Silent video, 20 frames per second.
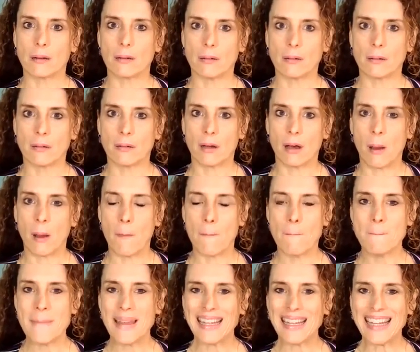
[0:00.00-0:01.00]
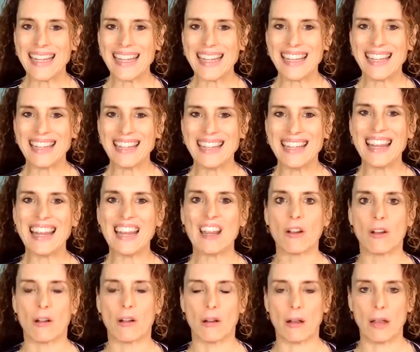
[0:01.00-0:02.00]
a mini
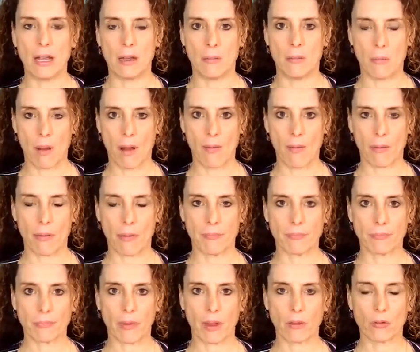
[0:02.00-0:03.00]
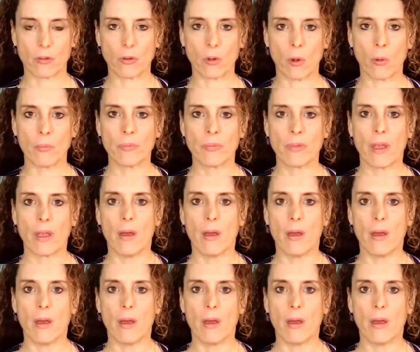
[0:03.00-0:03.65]
year in a month. So